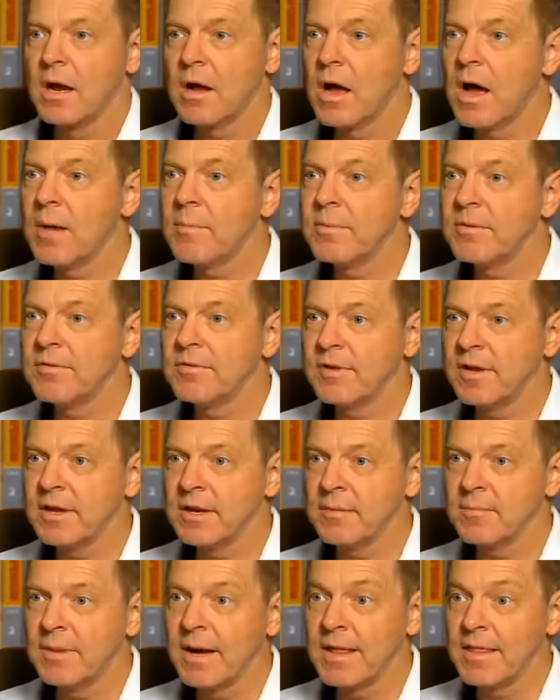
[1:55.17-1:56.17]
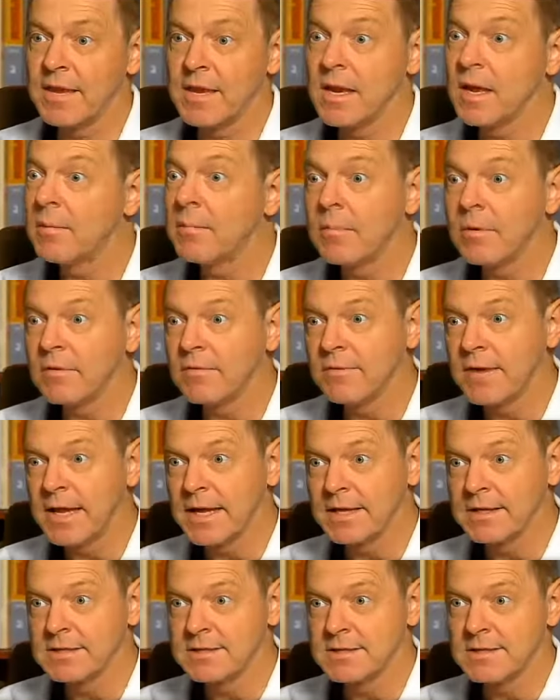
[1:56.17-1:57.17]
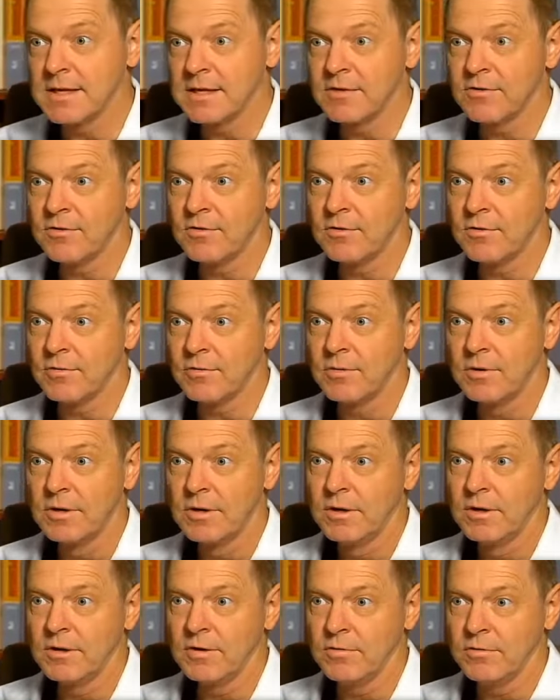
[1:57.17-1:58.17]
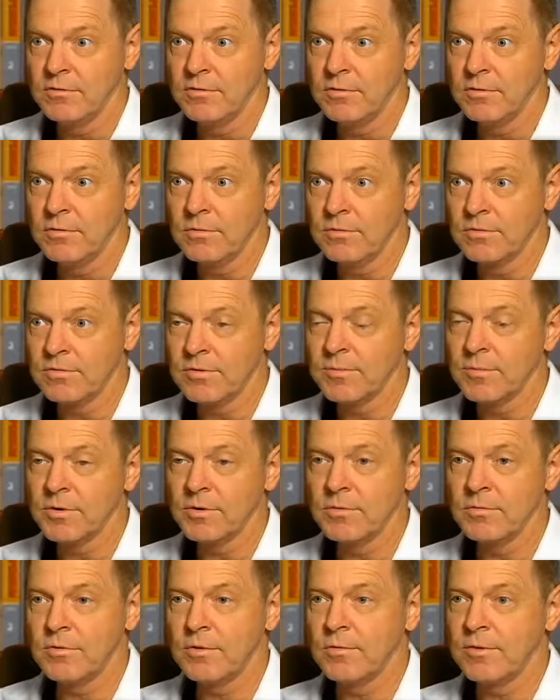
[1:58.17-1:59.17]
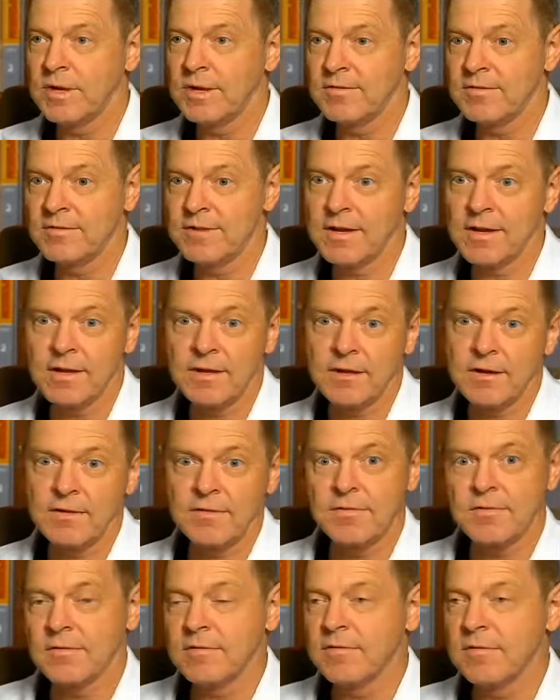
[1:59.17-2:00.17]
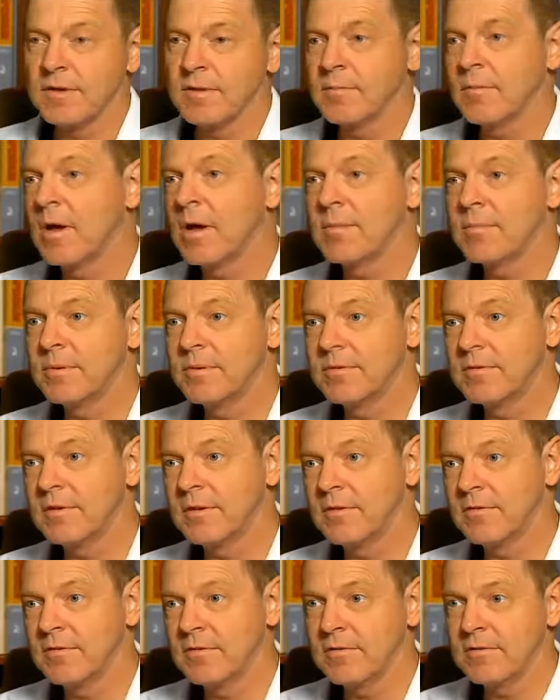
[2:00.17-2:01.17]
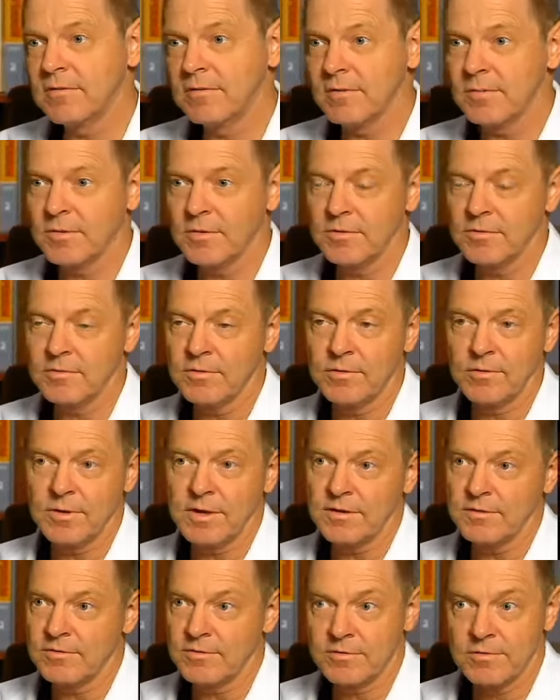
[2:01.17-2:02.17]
compensated by the number of eggs that you, you do. Someone who donates 10 gets the same compensation as someone who donates